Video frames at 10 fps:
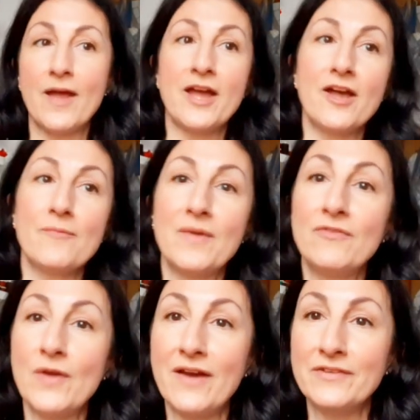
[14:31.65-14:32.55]
Um, if
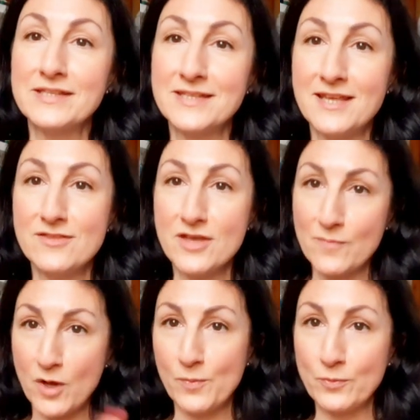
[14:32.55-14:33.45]
you haven't seen
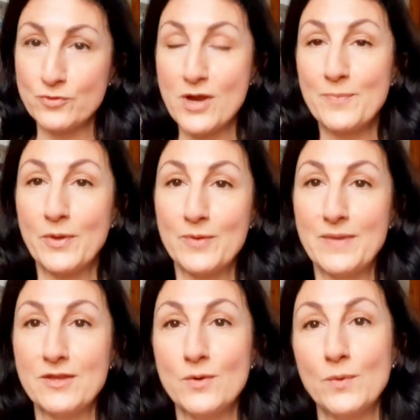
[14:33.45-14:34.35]
them, I'll try and put them
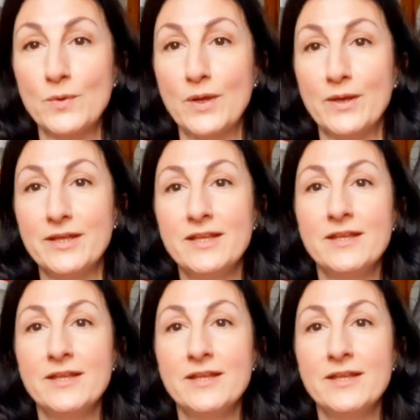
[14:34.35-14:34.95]
in the corner.